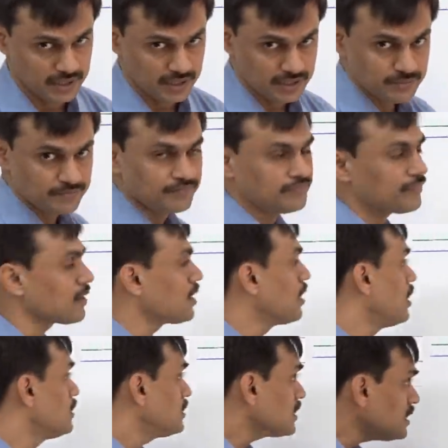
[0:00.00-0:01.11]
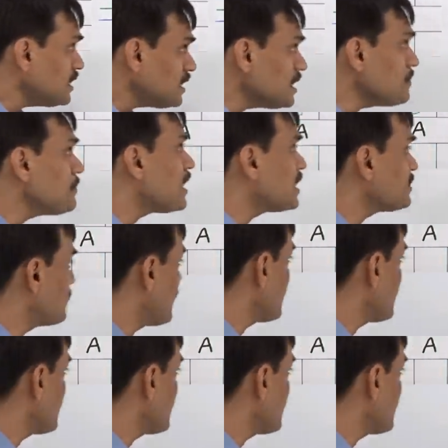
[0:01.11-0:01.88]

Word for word: it. The critical path